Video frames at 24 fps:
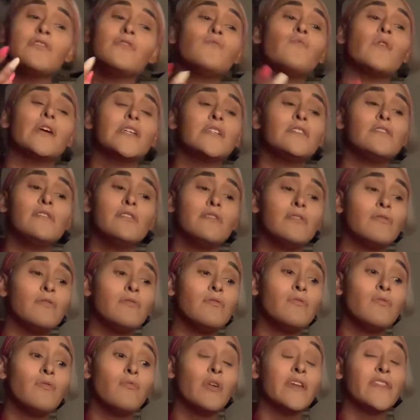want to
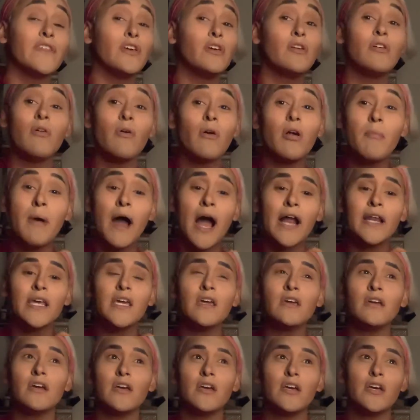do with your
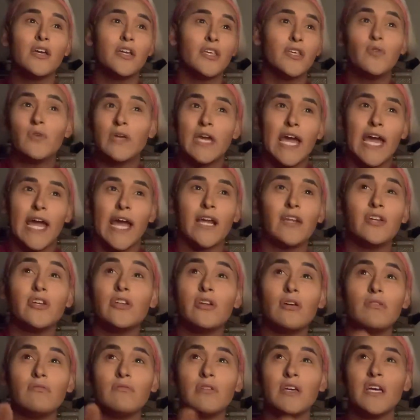body, you can. You
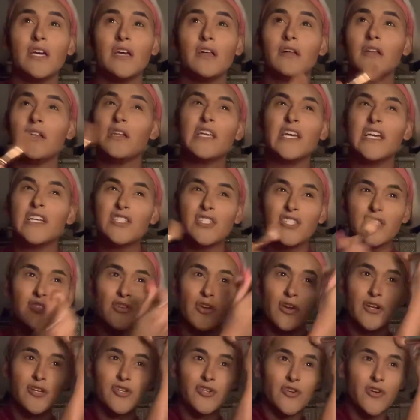don't need
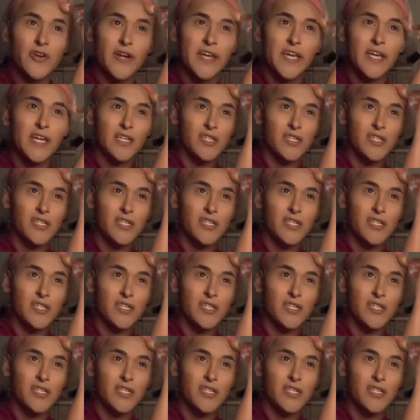surgery